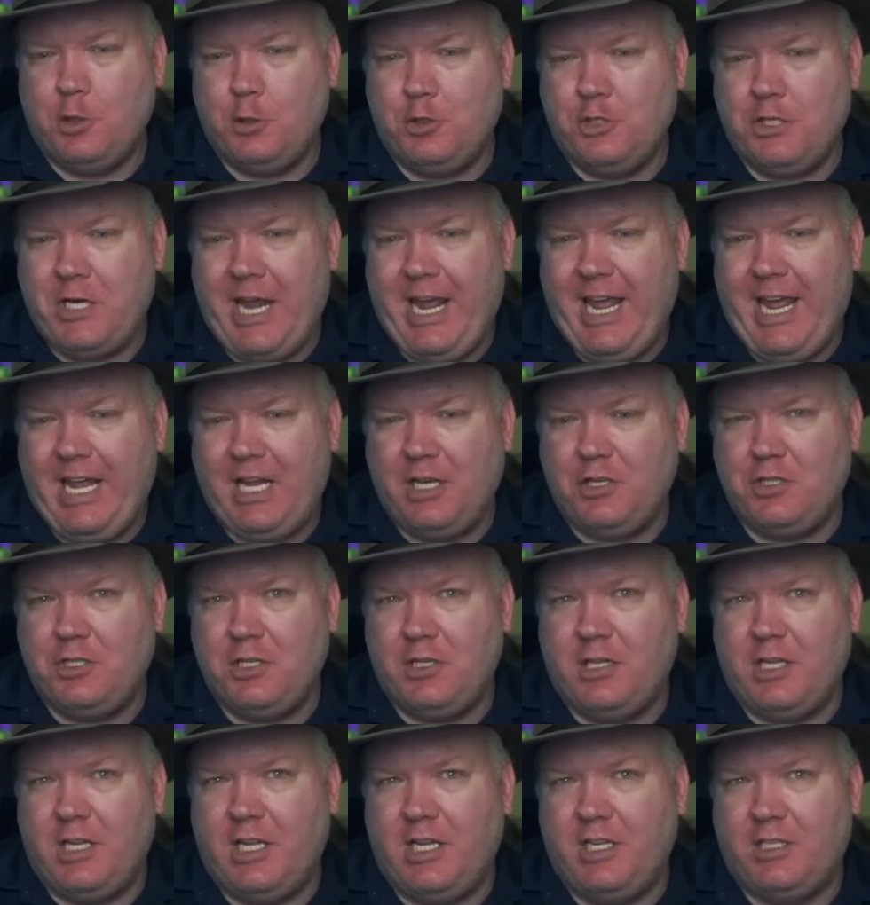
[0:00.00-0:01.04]
to change
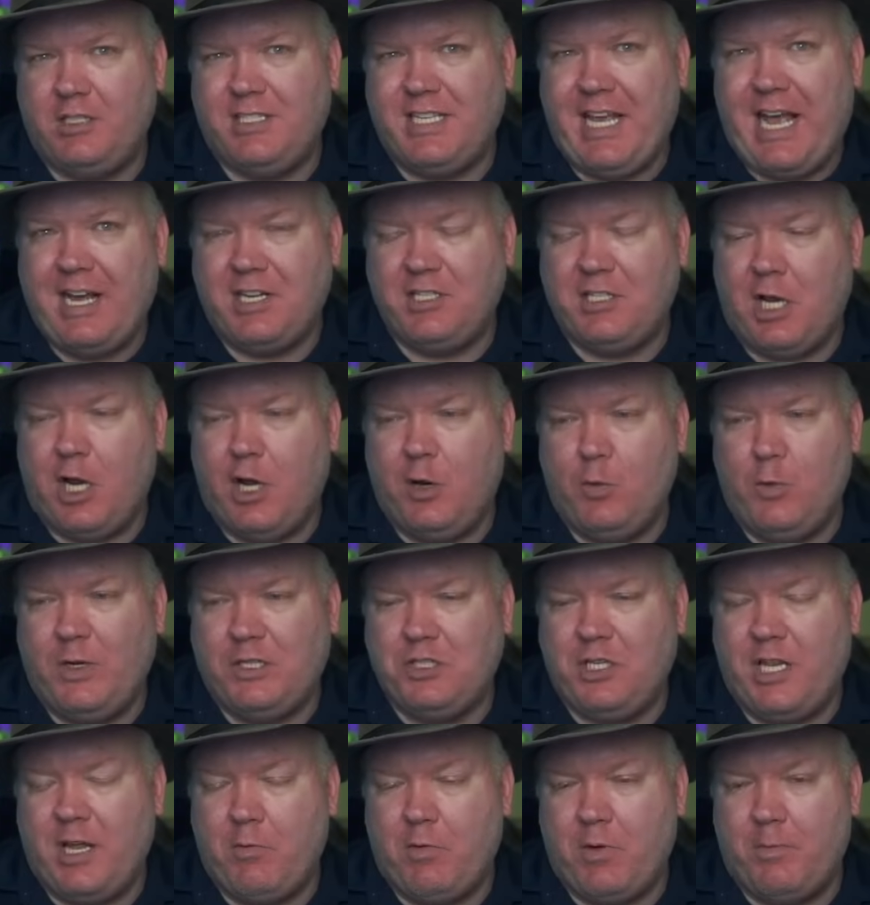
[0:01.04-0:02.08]
the sex on
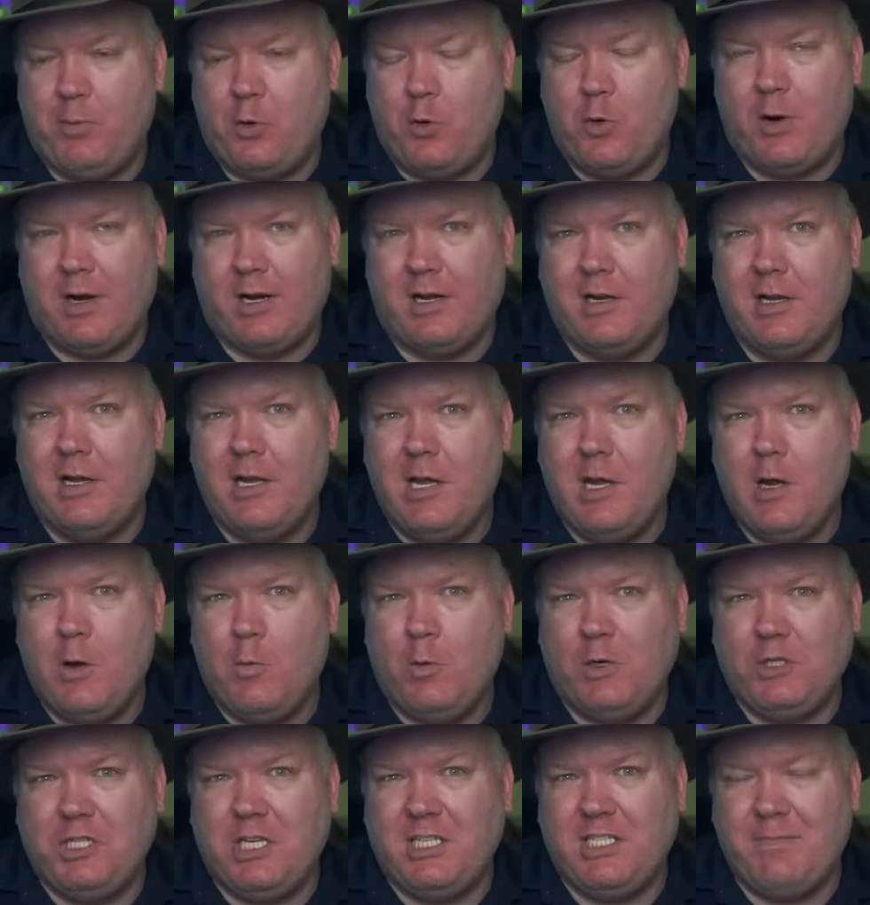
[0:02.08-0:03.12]
which they were born,
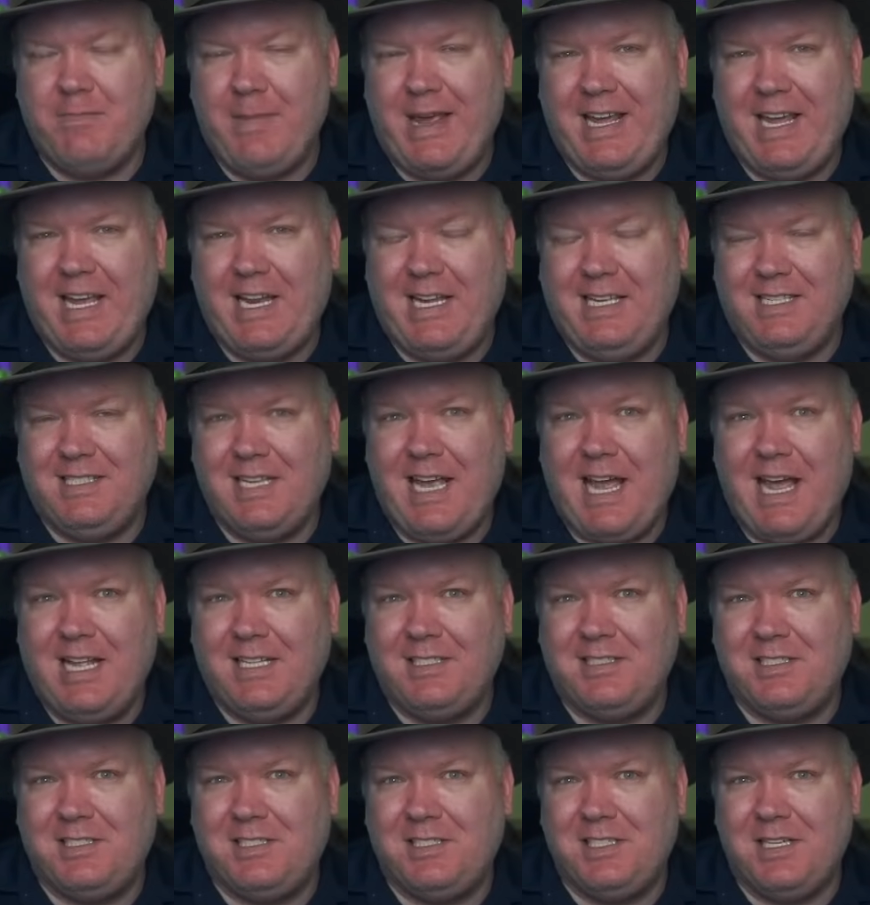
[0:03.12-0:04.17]
which doesn't make any
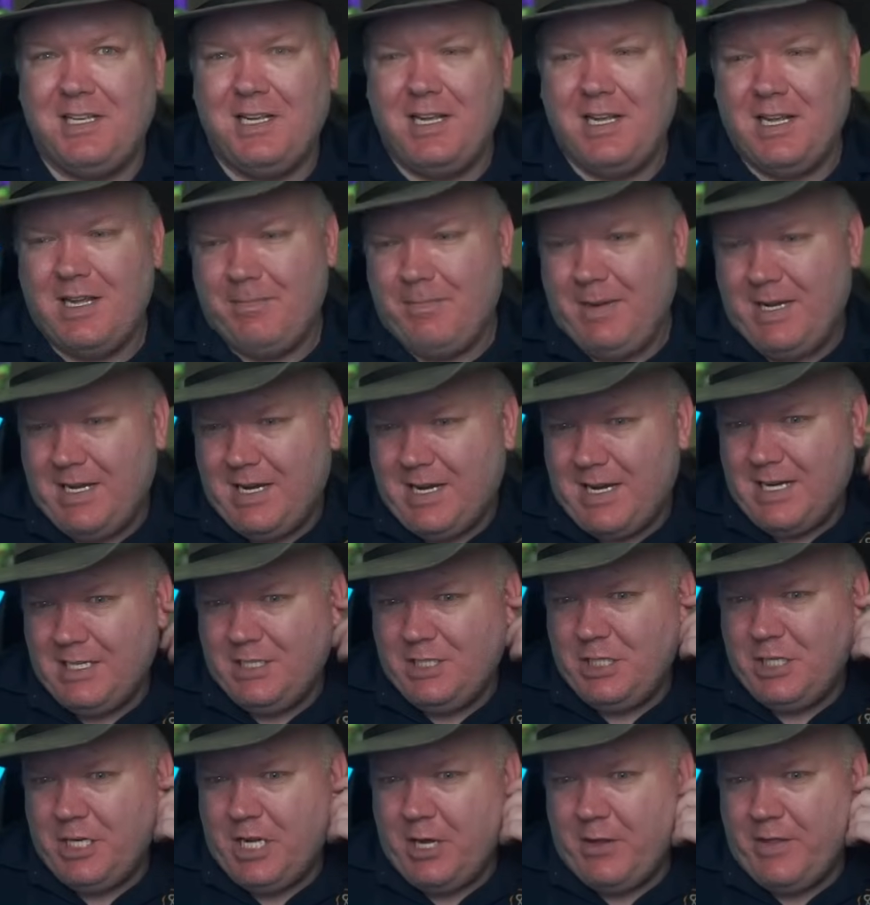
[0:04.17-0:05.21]
sense
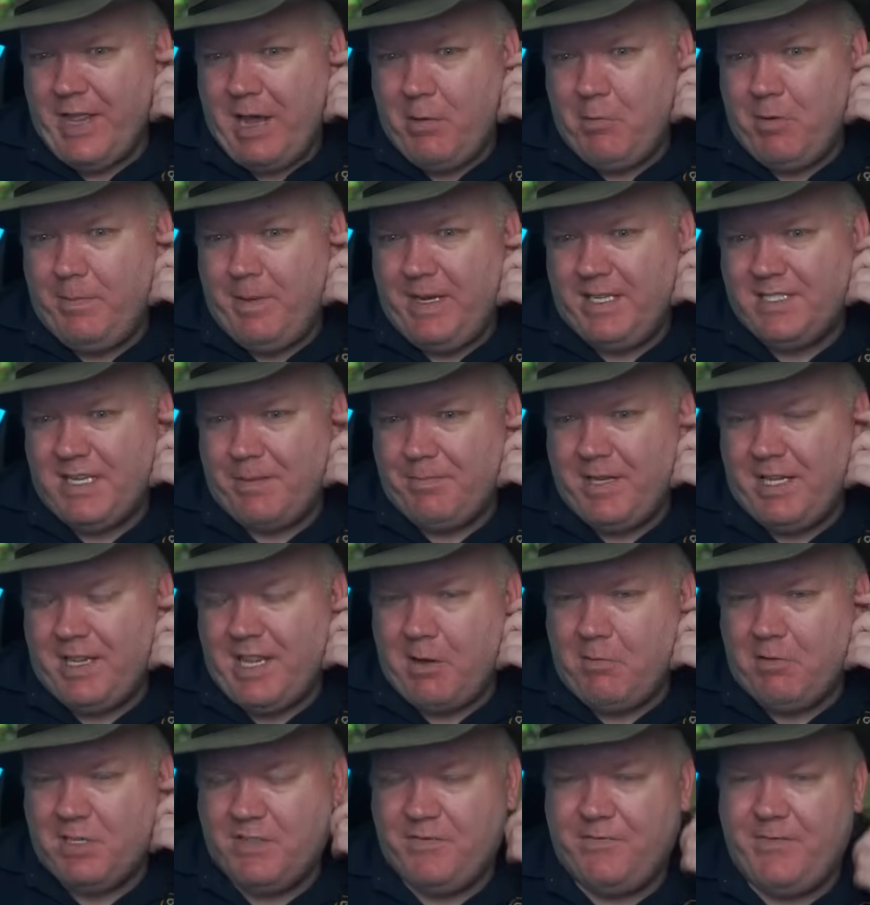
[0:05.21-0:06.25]
because, you know, that would be
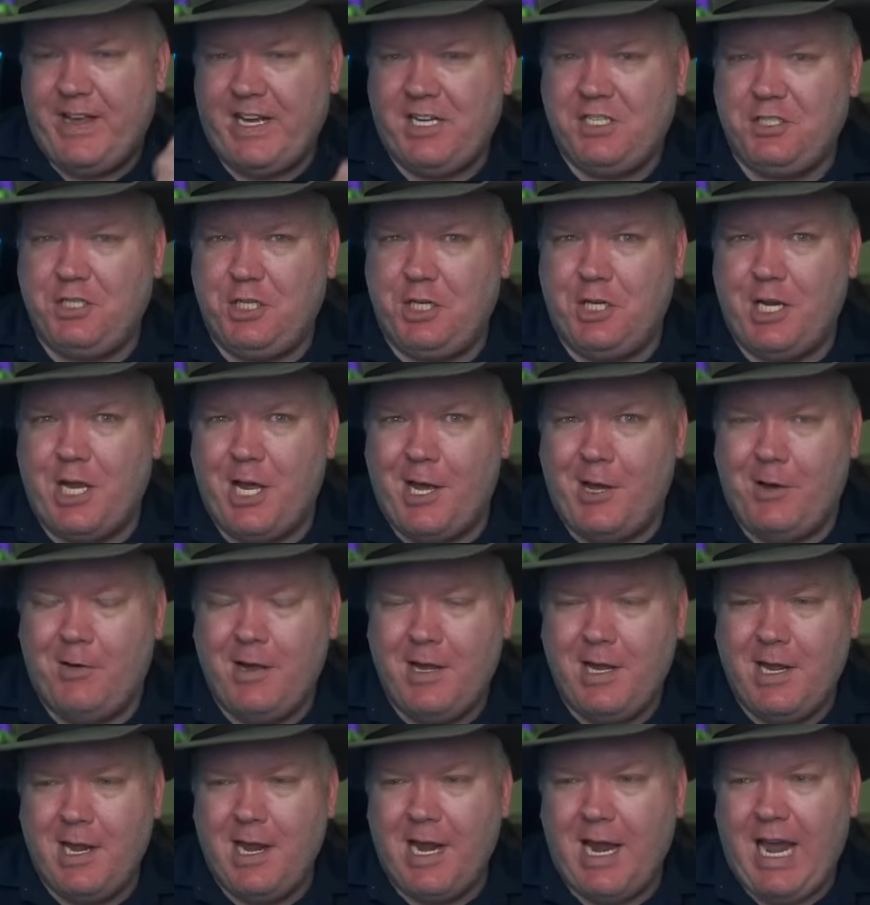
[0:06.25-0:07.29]
something that was fixed, you
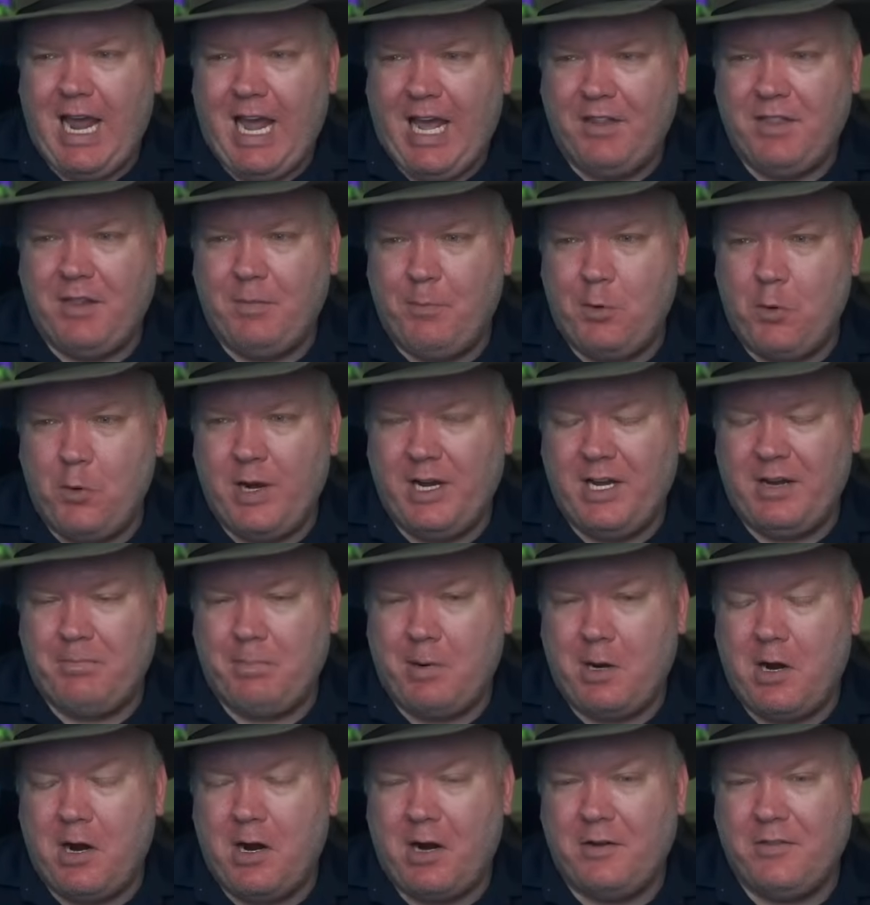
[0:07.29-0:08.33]
know, at the point
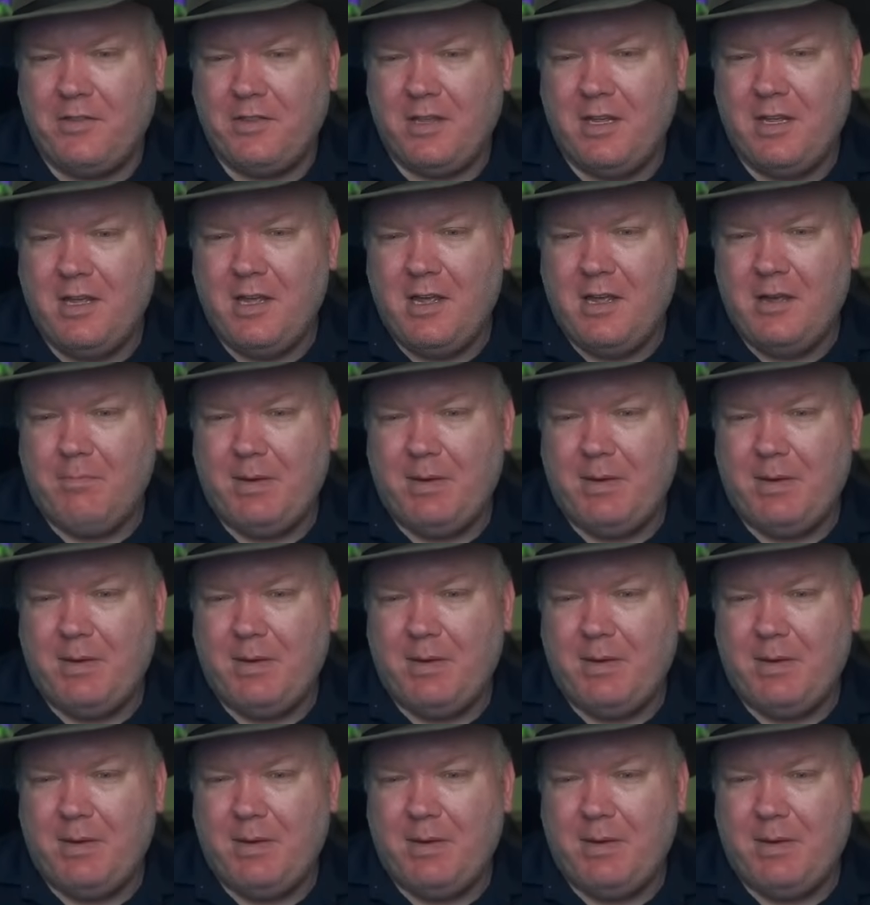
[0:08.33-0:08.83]
of birth.